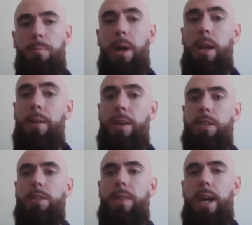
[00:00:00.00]

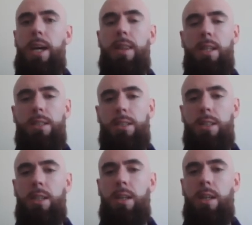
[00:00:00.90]
benefits of that in
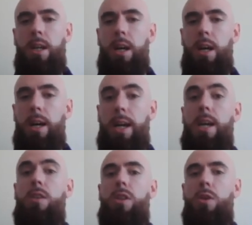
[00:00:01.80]
this
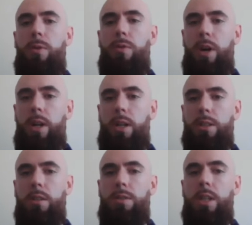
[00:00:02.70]
era that we find
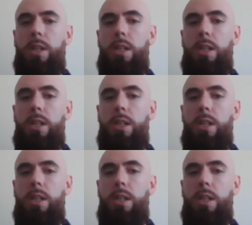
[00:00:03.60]
ourselves in